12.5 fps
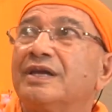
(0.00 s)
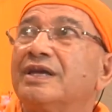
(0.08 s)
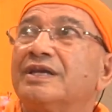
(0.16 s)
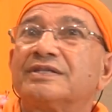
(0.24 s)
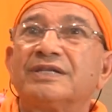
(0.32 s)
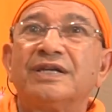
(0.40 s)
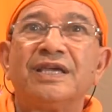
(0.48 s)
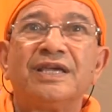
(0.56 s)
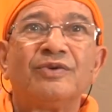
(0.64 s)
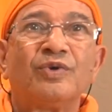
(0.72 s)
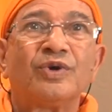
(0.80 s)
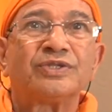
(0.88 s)
Yesterday
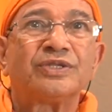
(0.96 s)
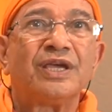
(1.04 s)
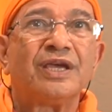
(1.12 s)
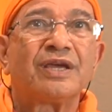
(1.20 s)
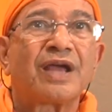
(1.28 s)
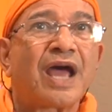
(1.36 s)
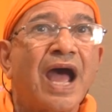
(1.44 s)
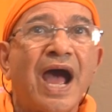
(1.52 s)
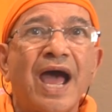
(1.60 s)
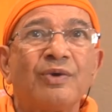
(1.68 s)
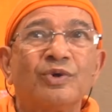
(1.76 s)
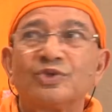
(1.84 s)
he was there.
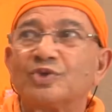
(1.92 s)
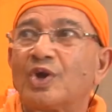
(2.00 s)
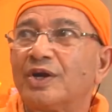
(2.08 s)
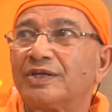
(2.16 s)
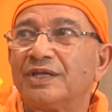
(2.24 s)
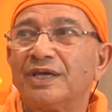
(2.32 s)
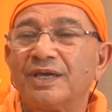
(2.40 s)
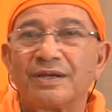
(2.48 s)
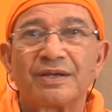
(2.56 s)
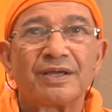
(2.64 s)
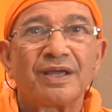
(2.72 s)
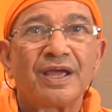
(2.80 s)
I was not there.